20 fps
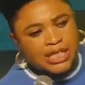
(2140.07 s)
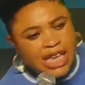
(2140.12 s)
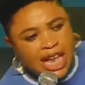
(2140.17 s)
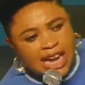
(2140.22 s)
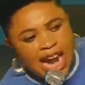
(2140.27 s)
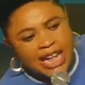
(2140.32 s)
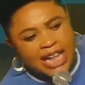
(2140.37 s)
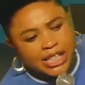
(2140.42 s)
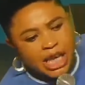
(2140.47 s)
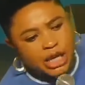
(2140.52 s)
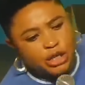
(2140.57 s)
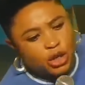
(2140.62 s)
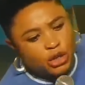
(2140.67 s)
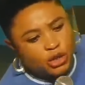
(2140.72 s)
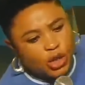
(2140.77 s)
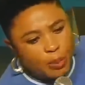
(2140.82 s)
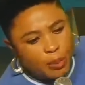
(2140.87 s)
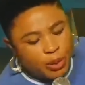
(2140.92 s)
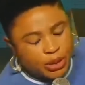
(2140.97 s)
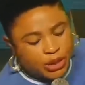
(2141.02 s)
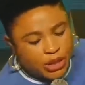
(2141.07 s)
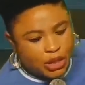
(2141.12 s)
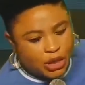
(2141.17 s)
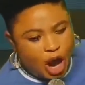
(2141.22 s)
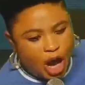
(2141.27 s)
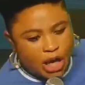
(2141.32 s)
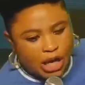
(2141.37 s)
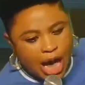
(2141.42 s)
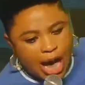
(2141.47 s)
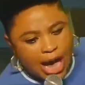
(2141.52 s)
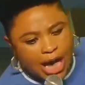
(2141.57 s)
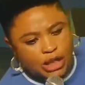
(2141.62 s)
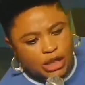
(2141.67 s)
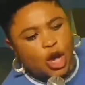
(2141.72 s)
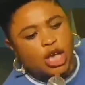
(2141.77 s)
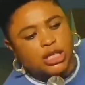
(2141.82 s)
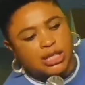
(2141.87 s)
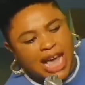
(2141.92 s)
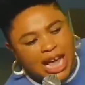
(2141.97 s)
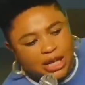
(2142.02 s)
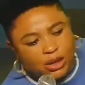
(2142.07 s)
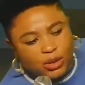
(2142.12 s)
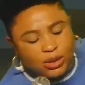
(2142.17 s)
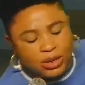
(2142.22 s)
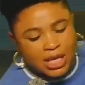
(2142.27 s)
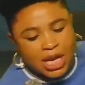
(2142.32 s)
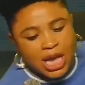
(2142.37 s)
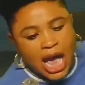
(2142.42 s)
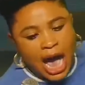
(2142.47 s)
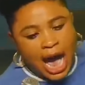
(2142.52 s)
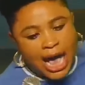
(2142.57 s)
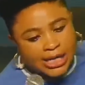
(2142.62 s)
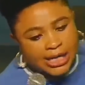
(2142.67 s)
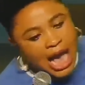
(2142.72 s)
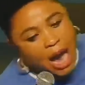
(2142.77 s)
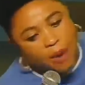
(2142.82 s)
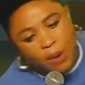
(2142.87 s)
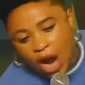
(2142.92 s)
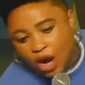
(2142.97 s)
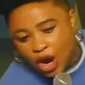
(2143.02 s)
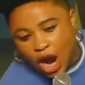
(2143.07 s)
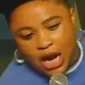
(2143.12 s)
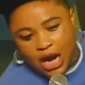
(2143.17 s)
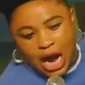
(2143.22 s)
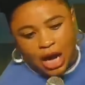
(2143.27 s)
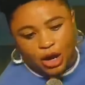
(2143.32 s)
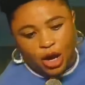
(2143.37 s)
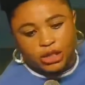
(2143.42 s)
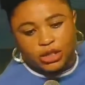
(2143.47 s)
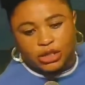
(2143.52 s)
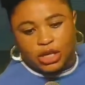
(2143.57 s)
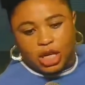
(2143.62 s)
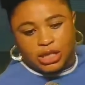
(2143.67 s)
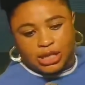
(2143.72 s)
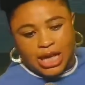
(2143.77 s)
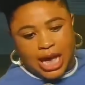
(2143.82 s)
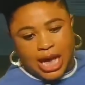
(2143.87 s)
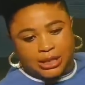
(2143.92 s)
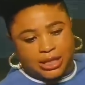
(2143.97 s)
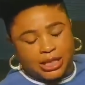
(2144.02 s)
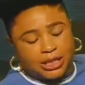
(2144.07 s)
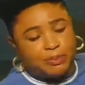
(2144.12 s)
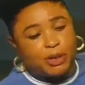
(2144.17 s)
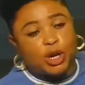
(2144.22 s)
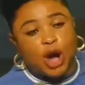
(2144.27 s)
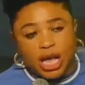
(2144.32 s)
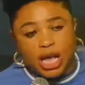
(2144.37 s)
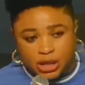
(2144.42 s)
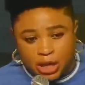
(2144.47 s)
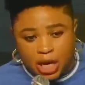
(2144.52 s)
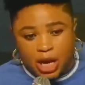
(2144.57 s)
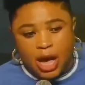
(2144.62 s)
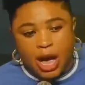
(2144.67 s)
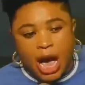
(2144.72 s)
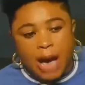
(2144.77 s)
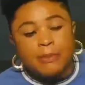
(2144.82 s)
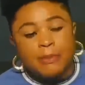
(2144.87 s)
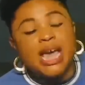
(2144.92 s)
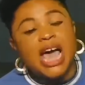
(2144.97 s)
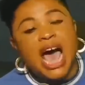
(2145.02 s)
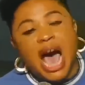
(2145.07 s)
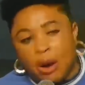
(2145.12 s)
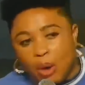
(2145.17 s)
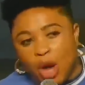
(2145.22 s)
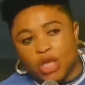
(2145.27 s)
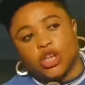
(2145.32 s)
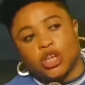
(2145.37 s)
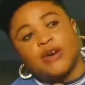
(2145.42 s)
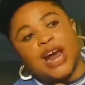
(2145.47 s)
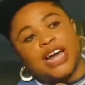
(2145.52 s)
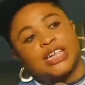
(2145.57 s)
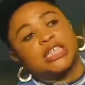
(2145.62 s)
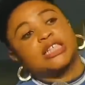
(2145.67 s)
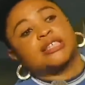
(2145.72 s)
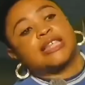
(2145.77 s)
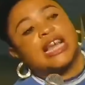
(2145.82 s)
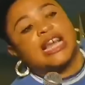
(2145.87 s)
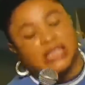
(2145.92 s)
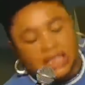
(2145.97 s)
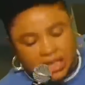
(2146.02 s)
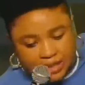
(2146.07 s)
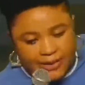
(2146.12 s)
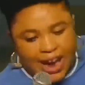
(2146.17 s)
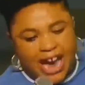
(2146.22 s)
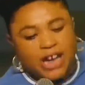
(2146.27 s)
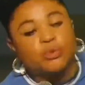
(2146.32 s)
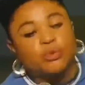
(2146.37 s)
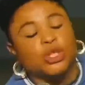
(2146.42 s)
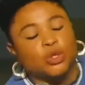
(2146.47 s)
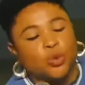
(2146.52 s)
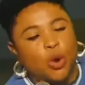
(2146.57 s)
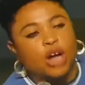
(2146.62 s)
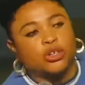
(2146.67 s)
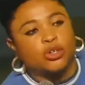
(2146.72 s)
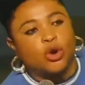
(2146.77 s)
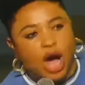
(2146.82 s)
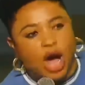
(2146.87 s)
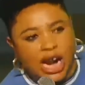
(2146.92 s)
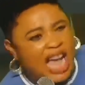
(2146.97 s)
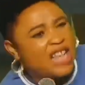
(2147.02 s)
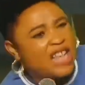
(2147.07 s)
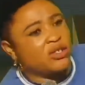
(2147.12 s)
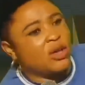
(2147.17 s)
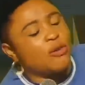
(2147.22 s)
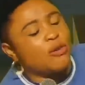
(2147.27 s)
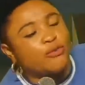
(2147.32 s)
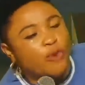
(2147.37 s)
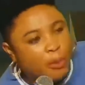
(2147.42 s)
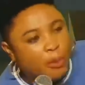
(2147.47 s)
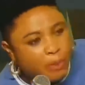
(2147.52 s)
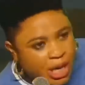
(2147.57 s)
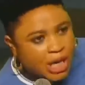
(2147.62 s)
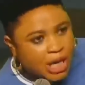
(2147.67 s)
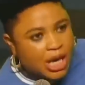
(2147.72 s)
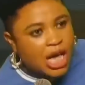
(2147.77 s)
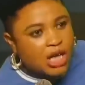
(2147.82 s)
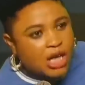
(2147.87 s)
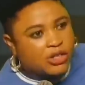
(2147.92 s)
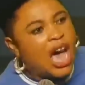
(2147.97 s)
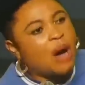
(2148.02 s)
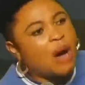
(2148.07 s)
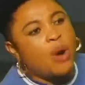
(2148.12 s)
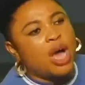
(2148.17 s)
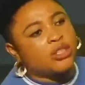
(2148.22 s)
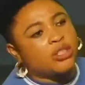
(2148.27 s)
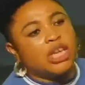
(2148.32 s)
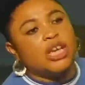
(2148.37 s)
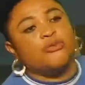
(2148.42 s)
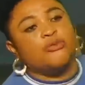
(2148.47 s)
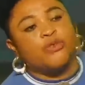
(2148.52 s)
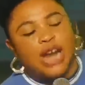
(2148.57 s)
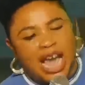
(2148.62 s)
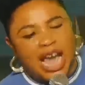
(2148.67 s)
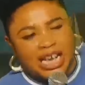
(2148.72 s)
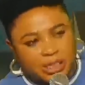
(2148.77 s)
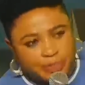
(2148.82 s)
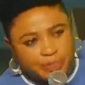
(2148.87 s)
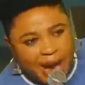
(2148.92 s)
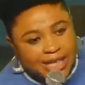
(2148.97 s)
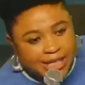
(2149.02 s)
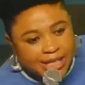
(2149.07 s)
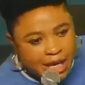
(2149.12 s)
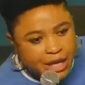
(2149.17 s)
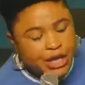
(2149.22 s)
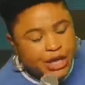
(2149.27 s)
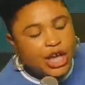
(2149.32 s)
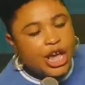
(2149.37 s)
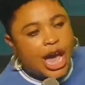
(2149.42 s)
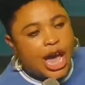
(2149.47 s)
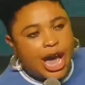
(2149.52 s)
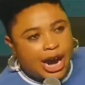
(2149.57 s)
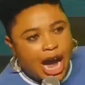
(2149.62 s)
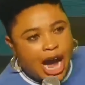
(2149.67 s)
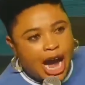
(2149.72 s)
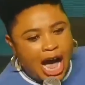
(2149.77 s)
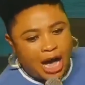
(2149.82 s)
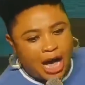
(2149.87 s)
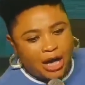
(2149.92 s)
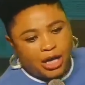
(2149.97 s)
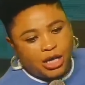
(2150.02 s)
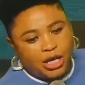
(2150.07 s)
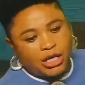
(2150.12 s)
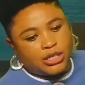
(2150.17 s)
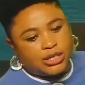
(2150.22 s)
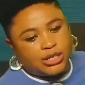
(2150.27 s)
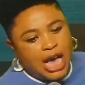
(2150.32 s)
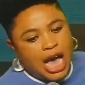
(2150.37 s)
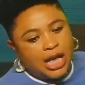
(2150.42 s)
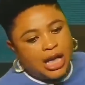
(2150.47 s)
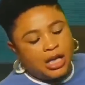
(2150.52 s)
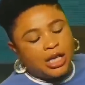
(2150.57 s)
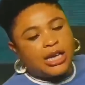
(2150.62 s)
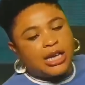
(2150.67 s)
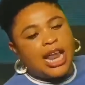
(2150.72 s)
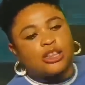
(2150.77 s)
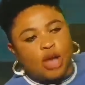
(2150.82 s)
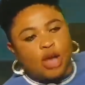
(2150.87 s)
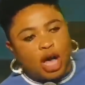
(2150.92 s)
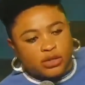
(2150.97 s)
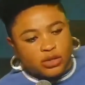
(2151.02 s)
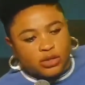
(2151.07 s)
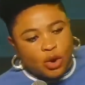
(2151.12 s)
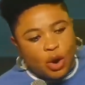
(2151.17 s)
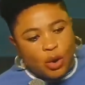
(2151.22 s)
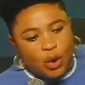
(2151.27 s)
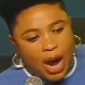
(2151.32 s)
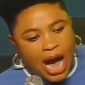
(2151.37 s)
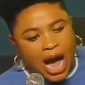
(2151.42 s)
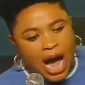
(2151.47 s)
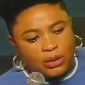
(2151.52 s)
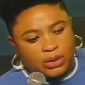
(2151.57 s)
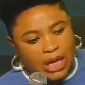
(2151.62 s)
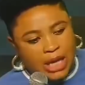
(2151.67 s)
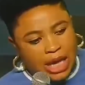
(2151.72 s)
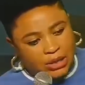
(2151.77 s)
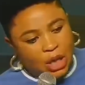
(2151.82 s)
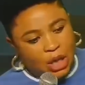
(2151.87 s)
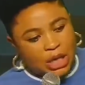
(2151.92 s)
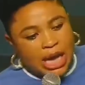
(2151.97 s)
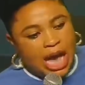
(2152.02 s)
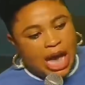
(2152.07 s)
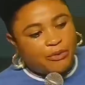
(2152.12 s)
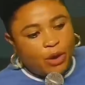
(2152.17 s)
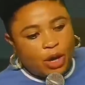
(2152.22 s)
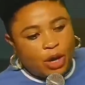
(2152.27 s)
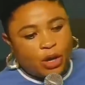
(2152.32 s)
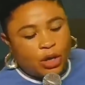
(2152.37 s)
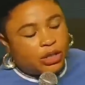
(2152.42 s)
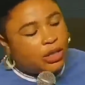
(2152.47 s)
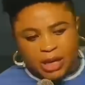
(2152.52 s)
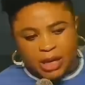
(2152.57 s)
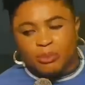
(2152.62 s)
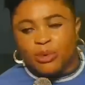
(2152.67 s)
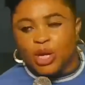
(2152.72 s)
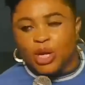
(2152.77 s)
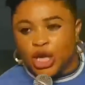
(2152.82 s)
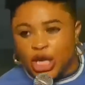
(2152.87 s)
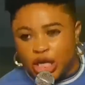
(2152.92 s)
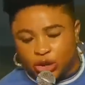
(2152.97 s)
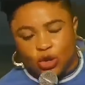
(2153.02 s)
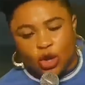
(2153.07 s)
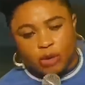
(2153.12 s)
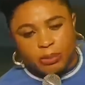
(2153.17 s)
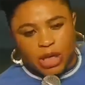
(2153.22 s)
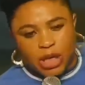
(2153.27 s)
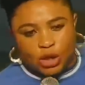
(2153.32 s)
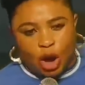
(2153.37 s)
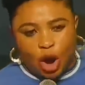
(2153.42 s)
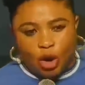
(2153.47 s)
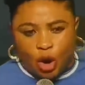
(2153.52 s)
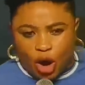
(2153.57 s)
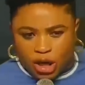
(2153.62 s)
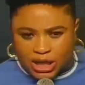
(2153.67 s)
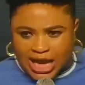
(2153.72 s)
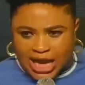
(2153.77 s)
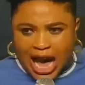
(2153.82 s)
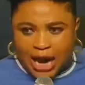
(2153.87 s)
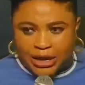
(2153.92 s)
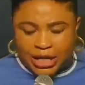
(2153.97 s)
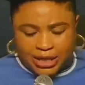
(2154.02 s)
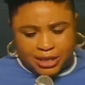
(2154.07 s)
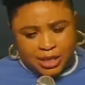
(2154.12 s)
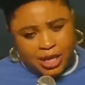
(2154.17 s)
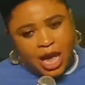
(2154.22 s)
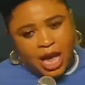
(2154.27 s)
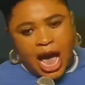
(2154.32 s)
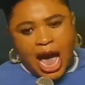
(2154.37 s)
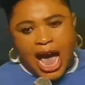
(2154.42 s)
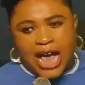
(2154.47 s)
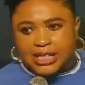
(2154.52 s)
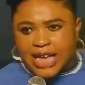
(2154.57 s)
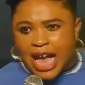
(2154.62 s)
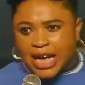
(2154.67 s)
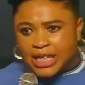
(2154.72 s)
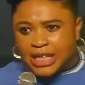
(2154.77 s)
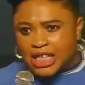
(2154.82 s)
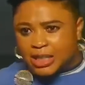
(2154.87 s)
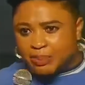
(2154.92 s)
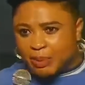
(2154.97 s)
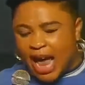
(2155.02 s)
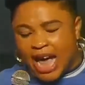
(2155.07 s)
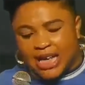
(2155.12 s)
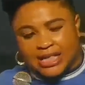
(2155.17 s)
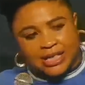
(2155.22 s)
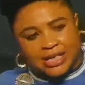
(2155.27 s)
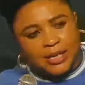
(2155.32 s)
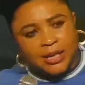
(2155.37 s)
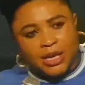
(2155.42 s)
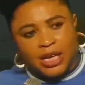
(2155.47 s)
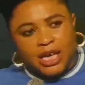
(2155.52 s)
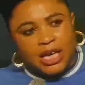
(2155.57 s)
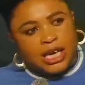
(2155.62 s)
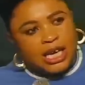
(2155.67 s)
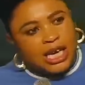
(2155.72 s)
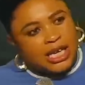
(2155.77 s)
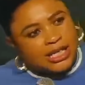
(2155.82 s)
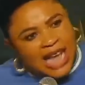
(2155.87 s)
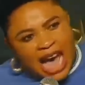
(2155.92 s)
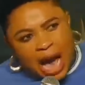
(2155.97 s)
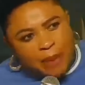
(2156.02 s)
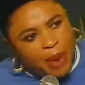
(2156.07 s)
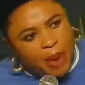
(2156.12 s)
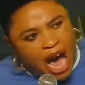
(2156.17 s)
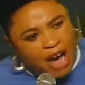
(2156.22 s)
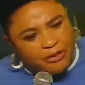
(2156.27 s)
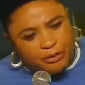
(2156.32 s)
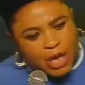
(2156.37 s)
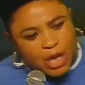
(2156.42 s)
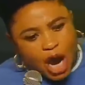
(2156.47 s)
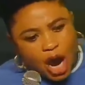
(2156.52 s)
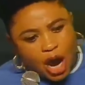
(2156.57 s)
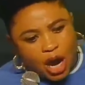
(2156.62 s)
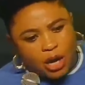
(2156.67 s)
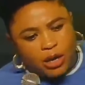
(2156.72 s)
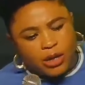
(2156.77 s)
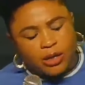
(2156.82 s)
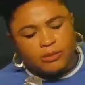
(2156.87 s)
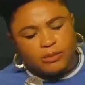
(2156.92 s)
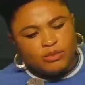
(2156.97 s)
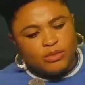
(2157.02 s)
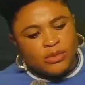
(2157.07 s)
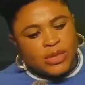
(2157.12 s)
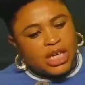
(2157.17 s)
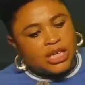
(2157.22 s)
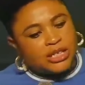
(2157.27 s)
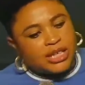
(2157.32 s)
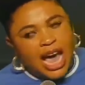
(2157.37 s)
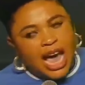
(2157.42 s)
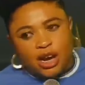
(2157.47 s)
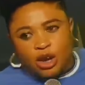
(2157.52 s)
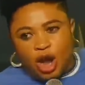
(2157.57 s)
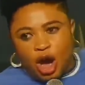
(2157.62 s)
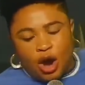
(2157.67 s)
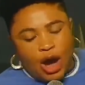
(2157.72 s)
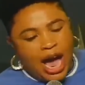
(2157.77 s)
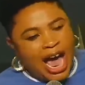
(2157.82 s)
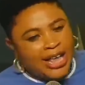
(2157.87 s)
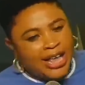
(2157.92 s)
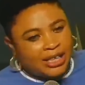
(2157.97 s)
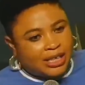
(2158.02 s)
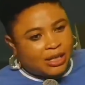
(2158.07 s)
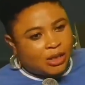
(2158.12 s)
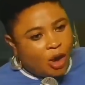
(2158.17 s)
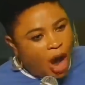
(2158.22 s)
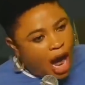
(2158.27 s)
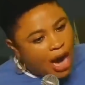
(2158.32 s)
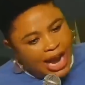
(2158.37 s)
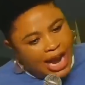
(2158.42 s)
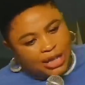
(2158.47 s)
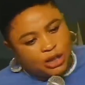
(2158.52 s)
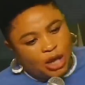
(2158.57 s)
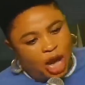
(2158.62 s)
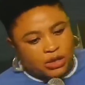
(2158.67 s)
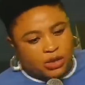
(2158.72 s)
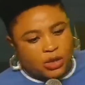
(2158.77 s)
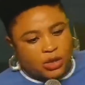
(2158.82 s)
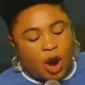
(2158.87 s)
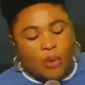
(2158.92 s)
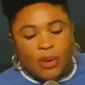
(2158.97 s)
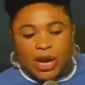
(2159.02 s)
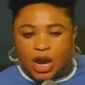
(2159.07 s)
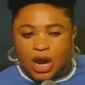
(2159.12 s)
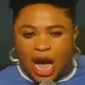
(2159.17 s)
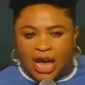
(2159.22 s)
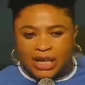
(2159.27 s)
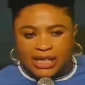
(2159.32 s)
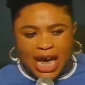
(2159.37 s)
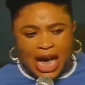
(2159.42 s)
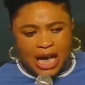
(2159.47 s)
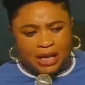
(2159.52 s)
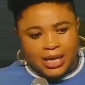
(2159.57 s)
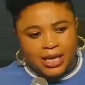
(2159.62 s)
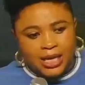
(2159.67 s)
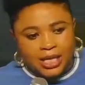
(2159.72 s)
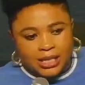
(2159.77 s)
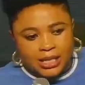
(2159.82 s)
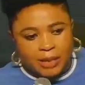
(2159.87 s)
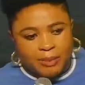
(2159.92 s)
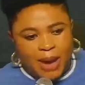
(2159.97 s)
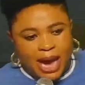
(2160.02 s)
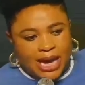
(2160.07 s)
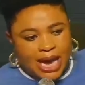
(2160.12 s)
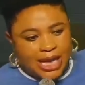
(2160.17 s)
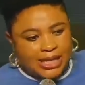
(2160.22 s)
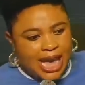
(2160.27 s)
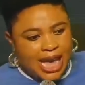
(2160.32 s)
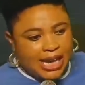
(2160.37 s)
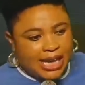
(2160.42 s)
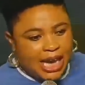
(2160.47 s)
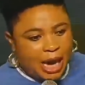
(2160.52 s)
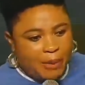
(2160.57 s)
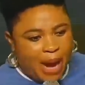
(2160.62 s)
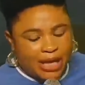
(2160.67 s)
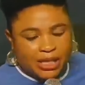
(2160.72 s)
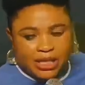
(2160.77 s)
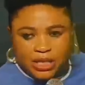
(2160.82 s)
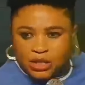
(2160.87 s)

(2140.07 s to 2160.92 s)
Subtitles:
He said, that thing you used to put in your status. I said, what God cannot do does not exist. Because me, I was already satisfied with what God has done for me. So I wasn't even expecting a car. He said, let us go out. I said, okay, I followed. He took me to Coscaris. I said, this place, it's above me. He said, no. And God, let us go. We got there. The marketer came out.